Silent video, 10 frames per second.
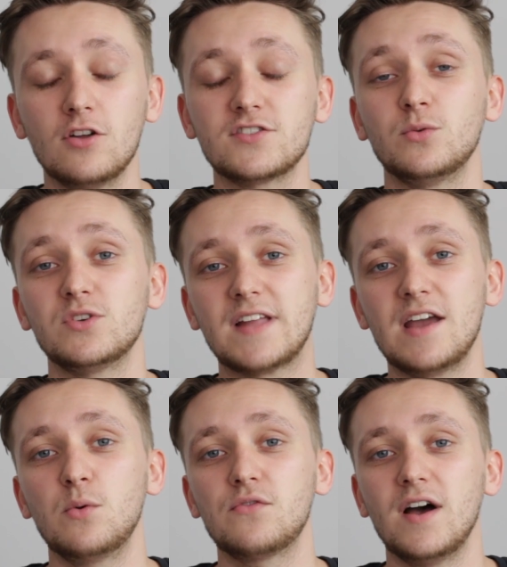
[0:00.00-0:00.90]
Konsa will
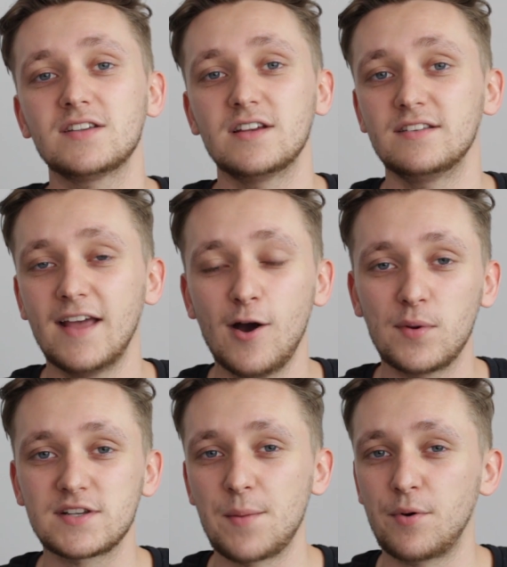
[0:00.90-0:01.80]
stay with us and
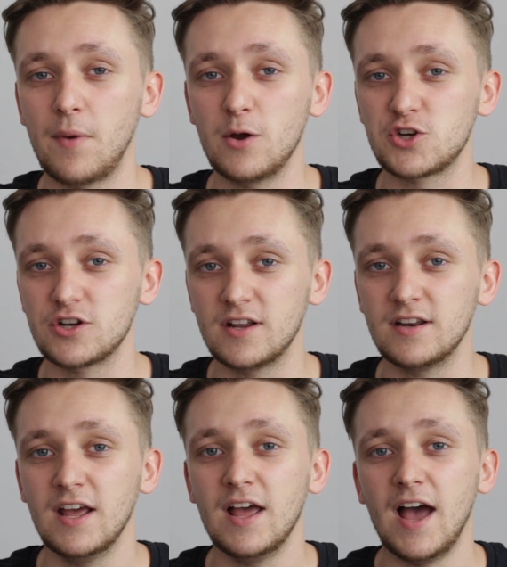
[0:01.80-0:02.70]
help us get
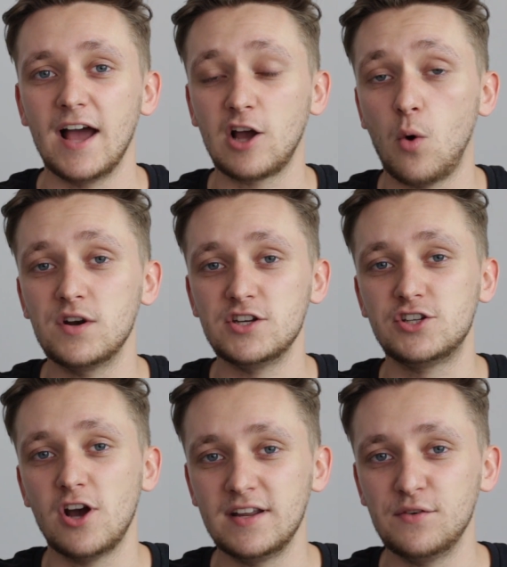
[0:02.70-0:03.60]
promotion and go on his
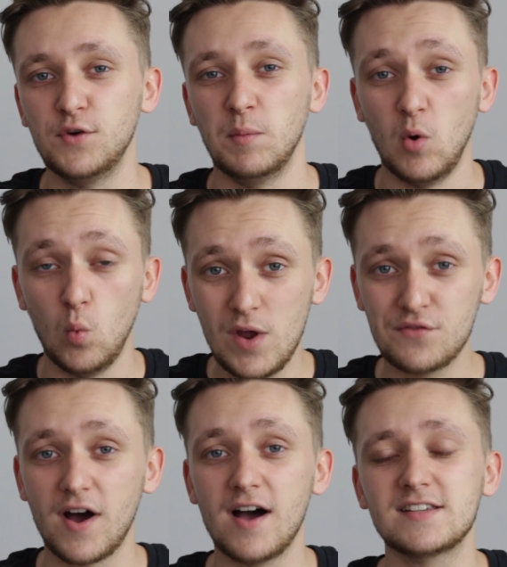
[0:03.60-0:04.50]
journey in football
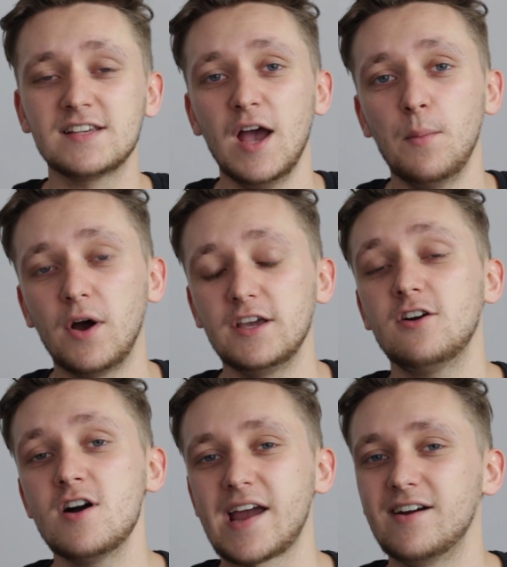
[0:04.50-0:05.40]
with us, but you
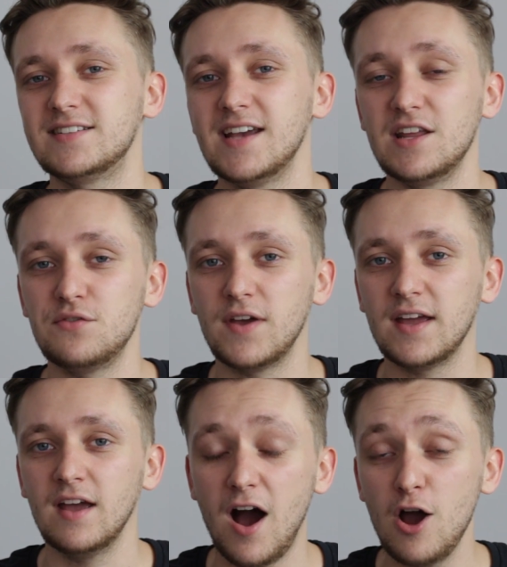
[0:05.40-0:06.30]
can't guarantee
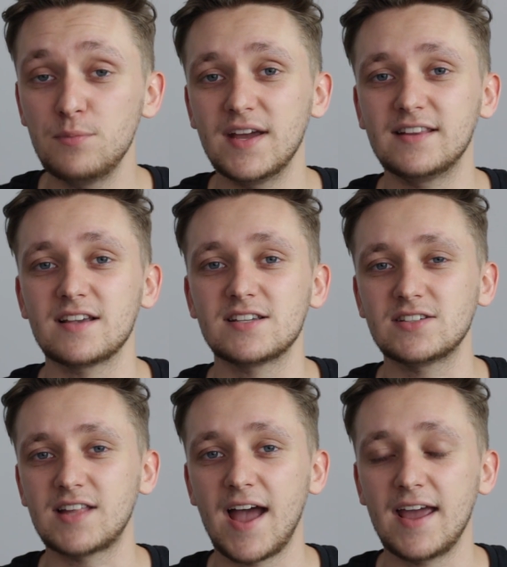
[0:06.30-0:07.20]
anything. I hope that he does
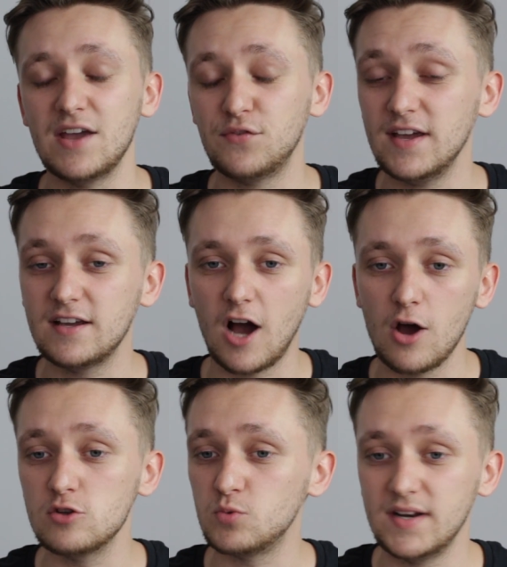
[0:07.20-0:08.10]
stay. If he
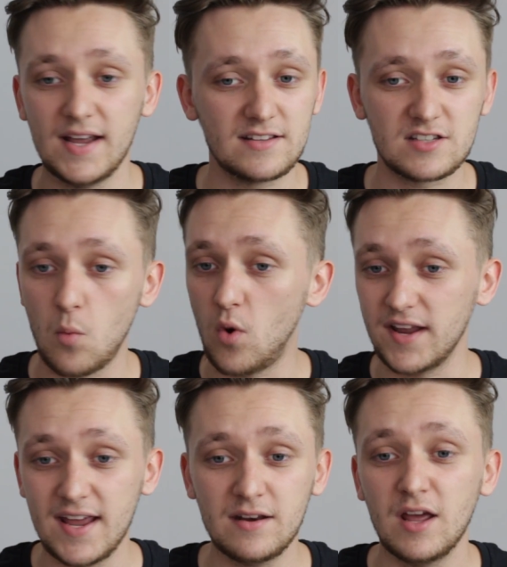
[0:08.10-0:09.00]
goes, we need
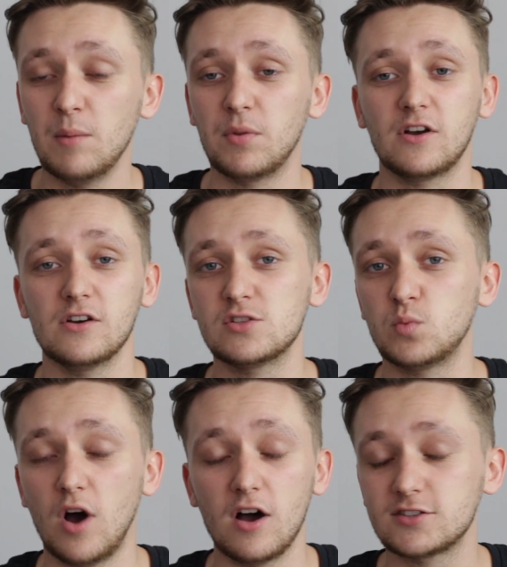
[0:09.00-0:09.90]
someone in
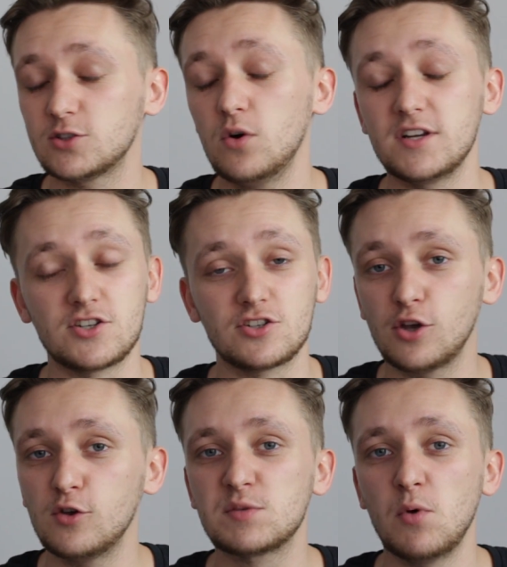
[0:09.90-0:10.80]
because our squad is just
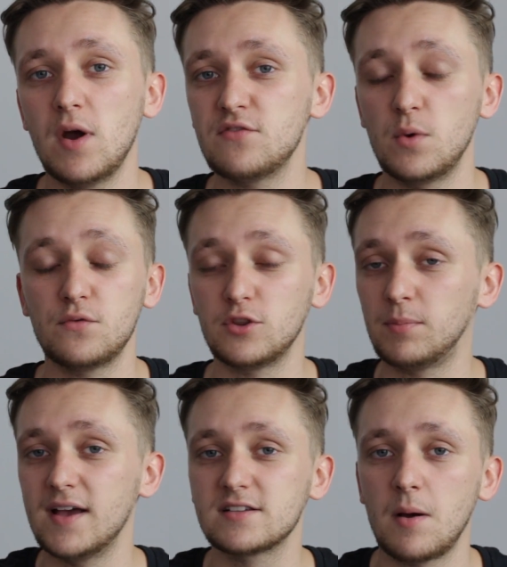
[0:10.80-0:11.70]
too small, even with all the
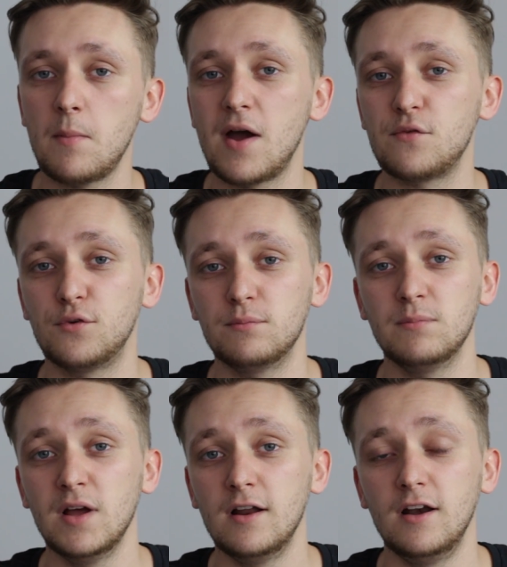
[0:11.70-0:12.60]
players coming back
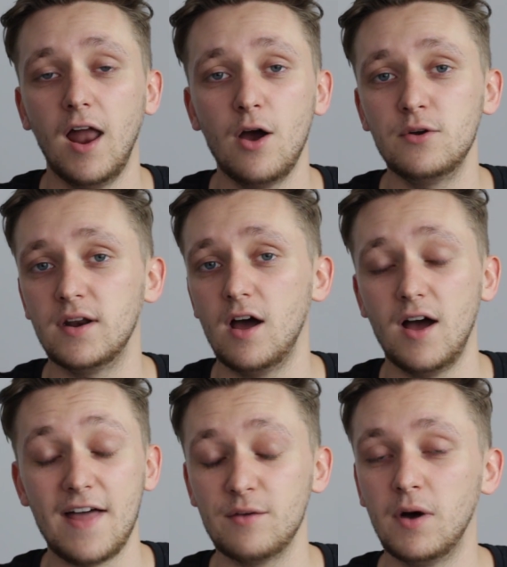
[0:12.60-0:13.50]
from loan
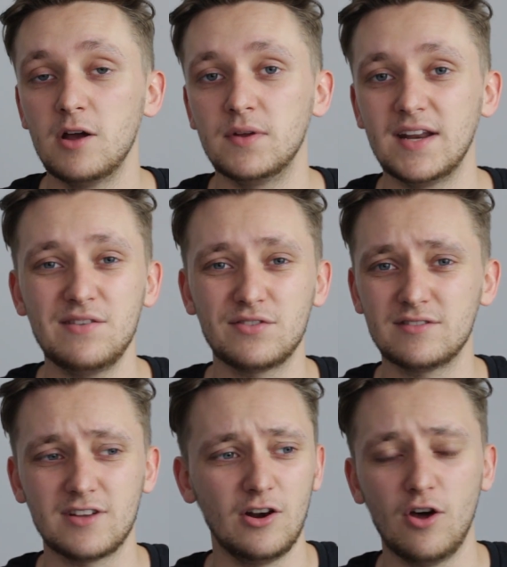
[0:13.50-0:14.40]
at the moment.
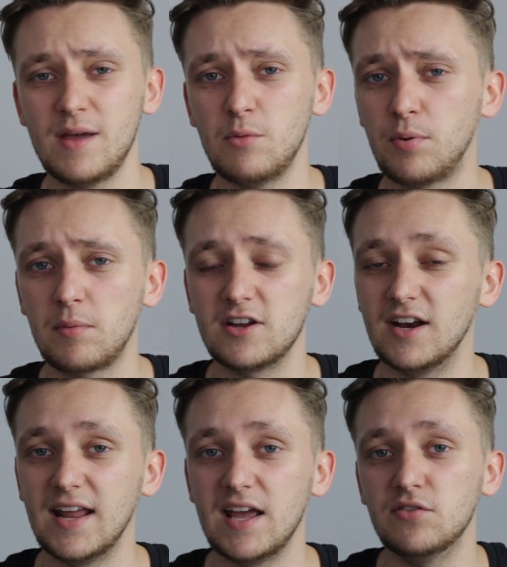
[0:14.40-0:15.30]
Even a lot of them are probably
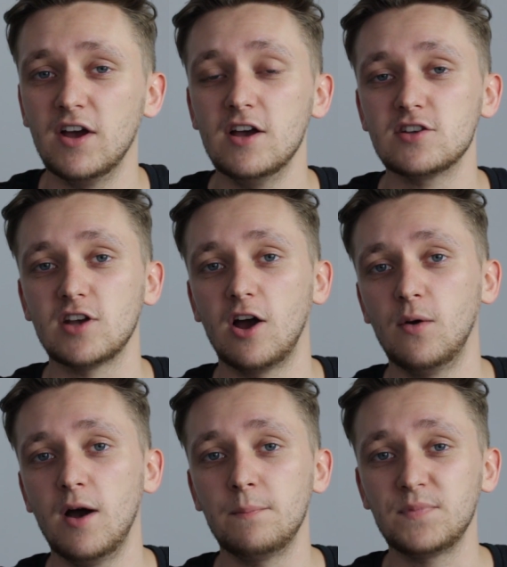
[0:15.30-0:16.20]
going to leave.
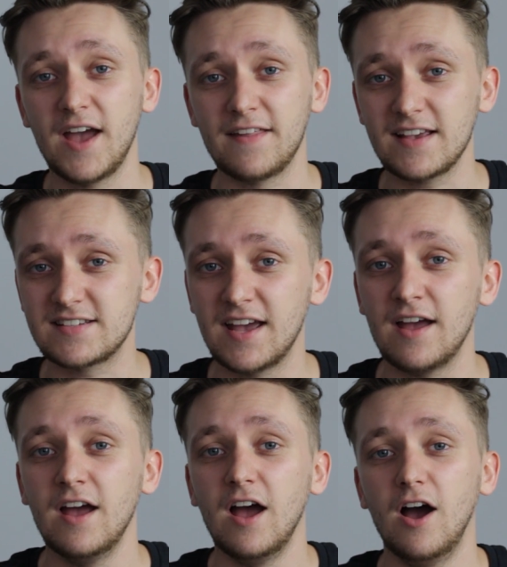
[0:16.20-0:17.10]
So yeah, that's
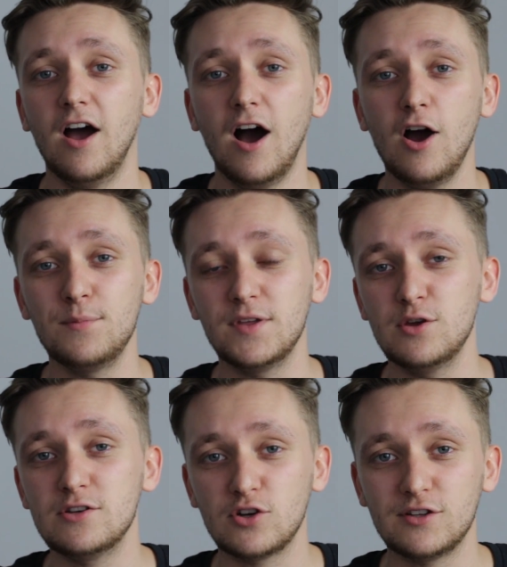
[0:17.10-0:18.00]
it. I hope that
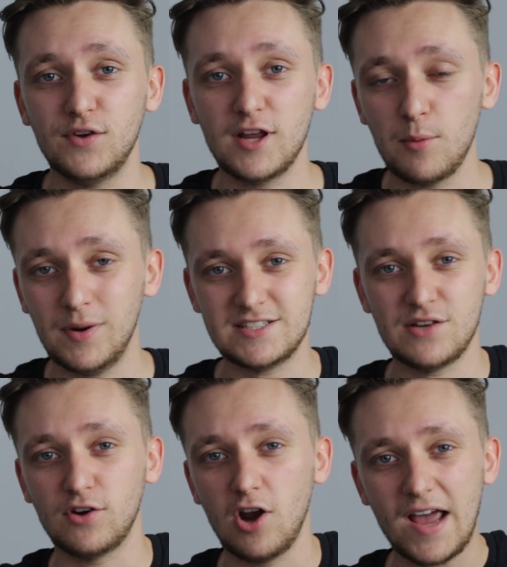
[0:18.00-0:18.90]
you enjoyed the video. Please
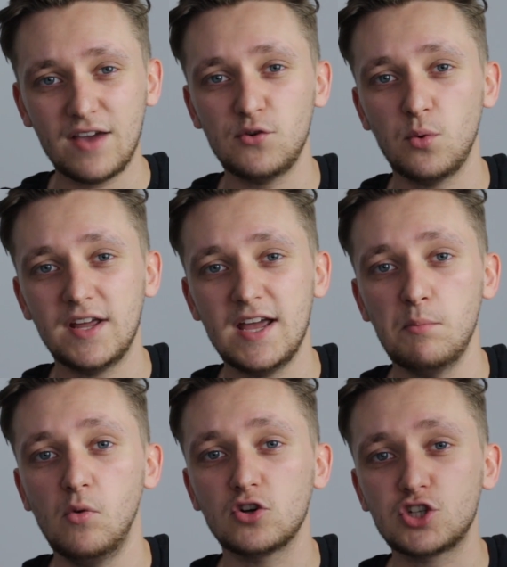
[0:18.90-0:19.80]
leave a like if you want to
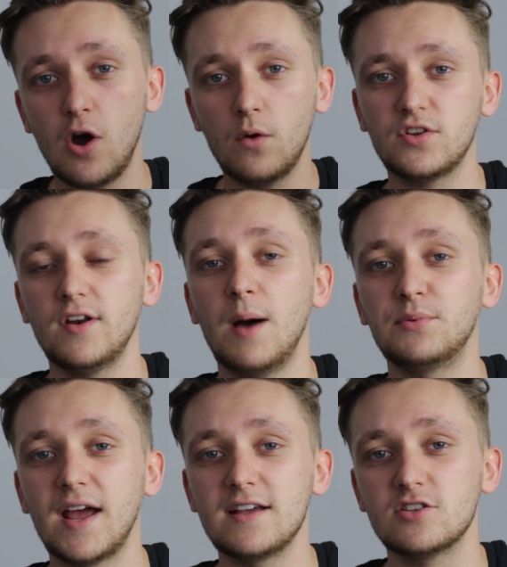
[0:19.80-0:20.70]
hear more Charlton
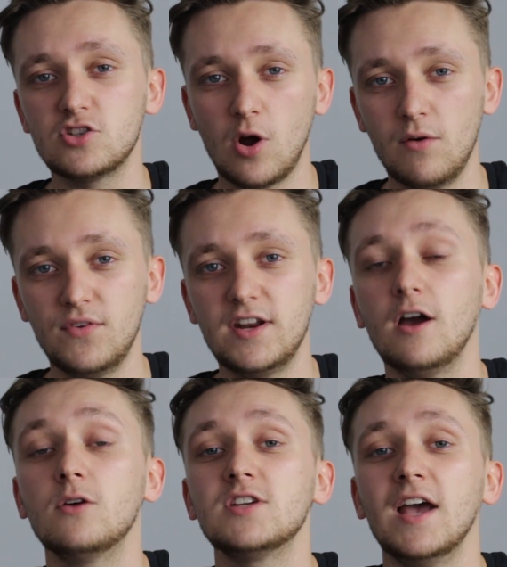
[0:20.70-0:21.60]
updates and Charlton
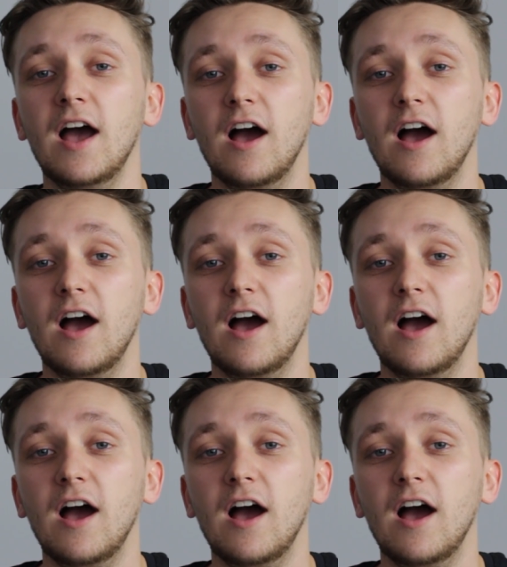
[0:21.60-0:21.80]
videos.